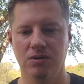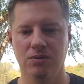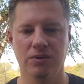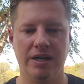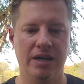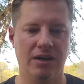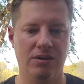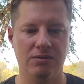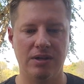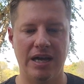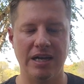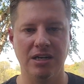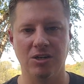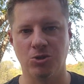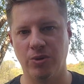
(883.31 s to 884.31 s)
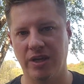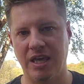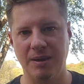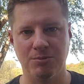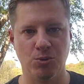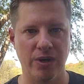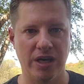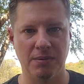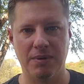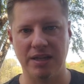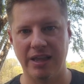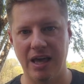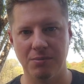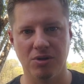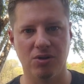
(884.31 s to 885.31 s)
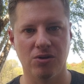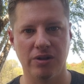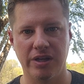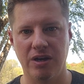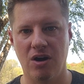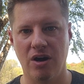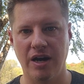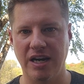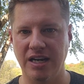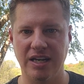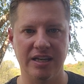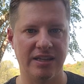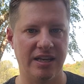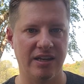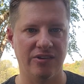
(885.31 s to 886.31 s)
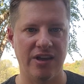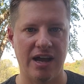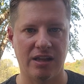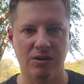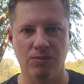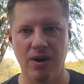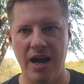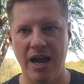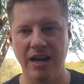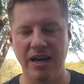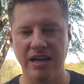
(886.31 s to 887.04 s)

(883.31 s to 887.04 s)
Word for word: well, I need to keep tweaking my label early on. I need to get that exactly right.